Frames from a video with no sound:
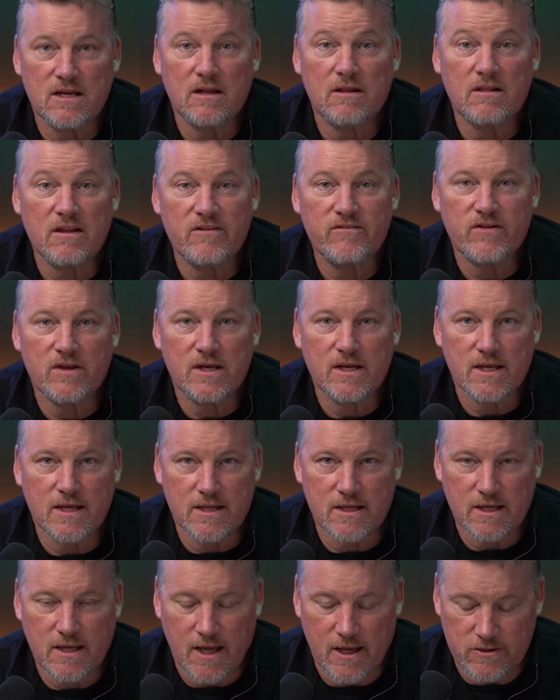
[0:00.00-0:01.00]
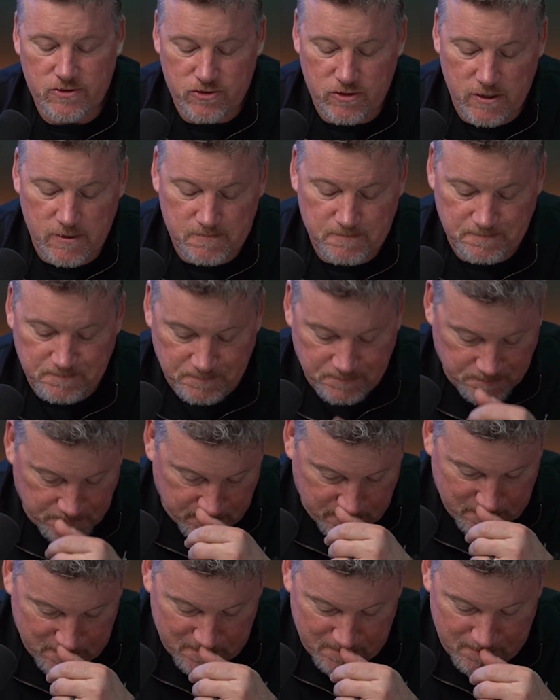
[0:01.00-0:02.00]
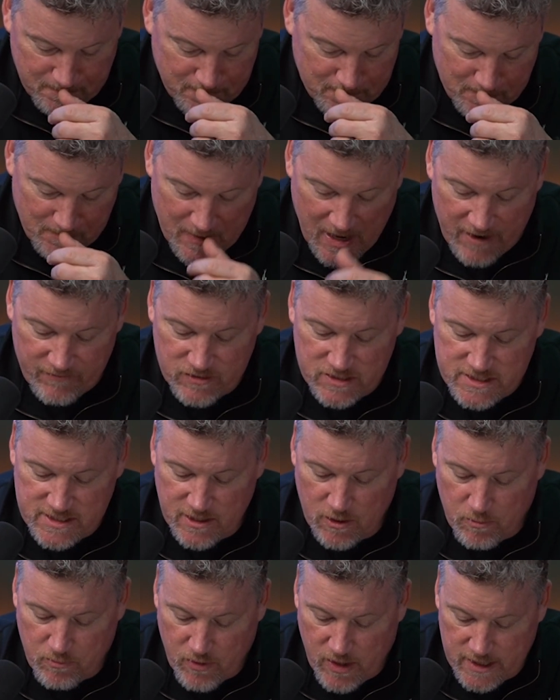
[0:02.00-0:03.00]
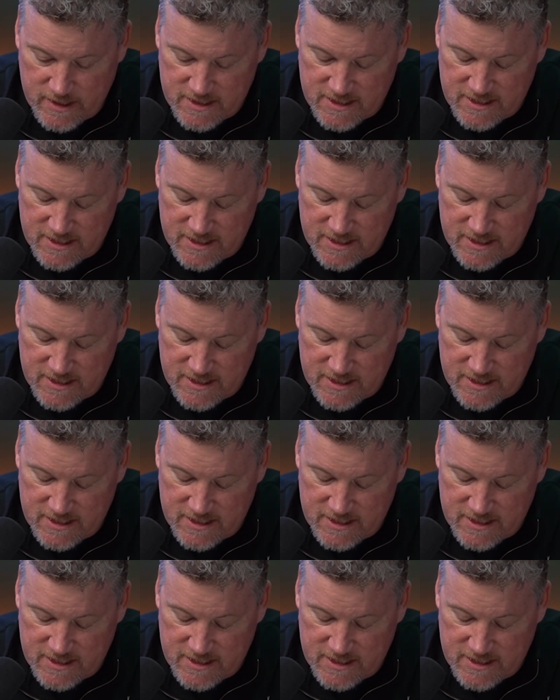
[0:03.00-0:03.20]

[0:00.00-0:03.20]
to live in the country. Average sale price